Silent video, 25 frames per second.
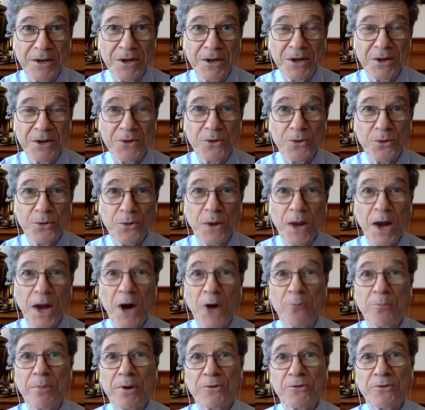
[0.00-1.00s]
to
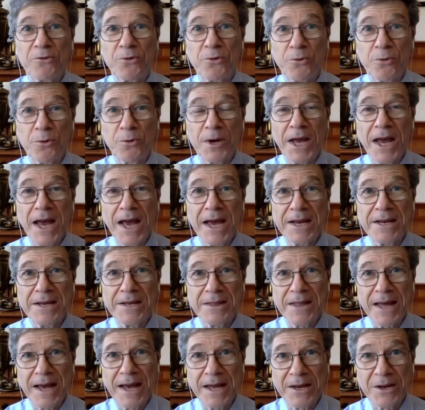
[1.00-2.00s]
help us
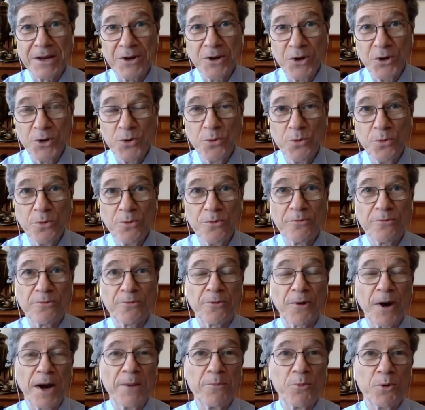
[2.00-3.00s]
create that new
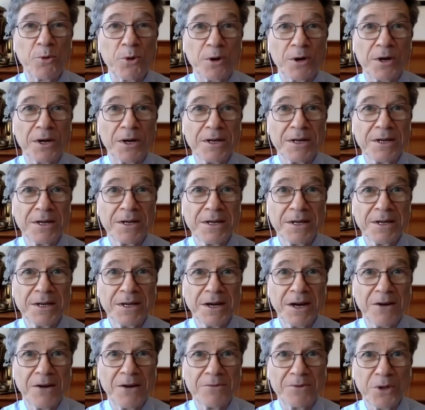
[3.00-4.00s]
framework
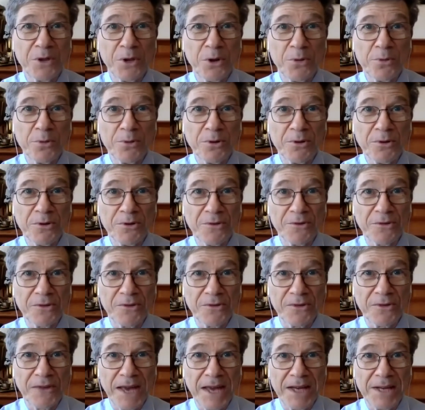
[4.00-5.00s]
of global
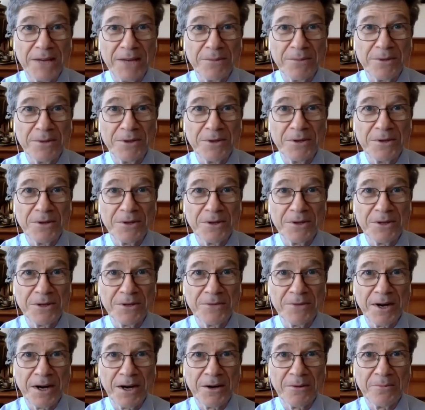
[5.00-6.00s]
sustainable
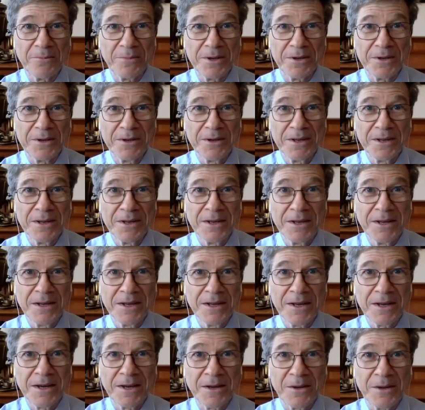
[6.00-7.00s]
development.
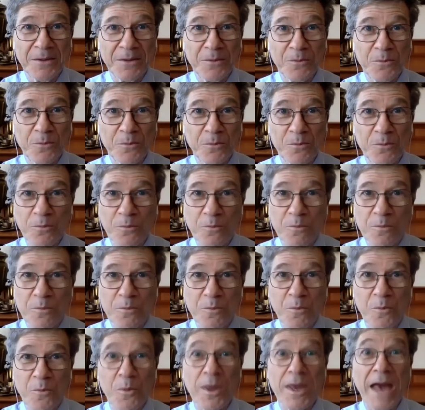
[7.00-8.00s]

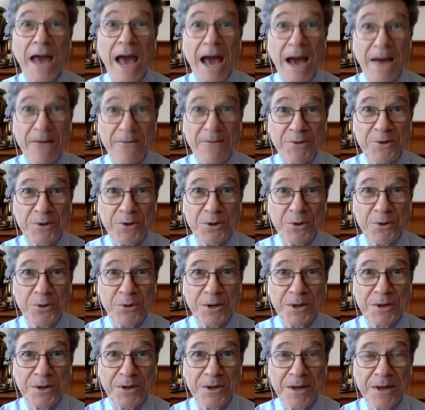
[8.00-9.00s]
We have to do
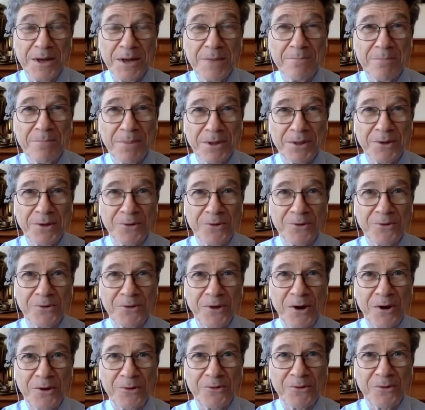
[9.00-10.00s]
it, but there's
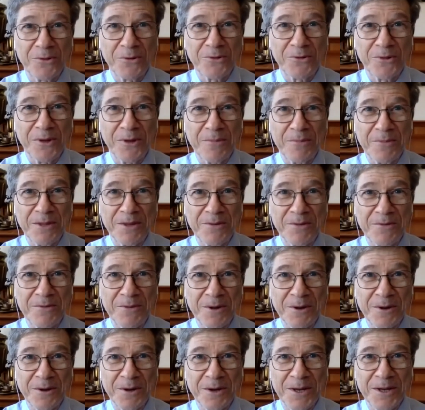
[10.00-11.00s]
also something
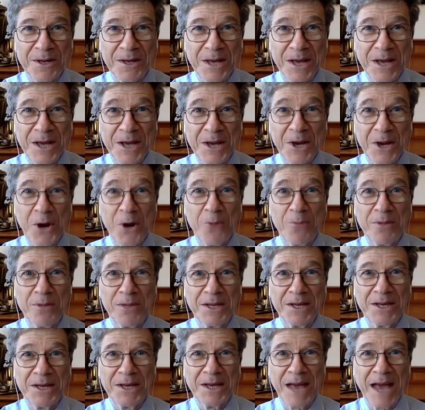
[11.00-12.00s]
very
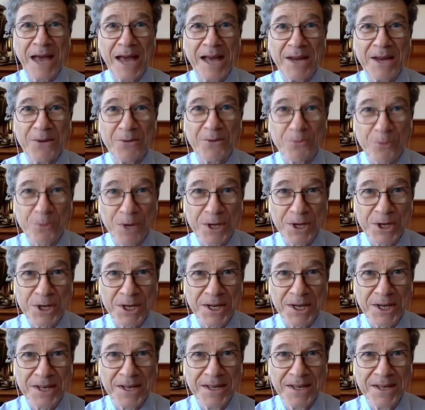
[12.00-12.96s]
ennobling and enriching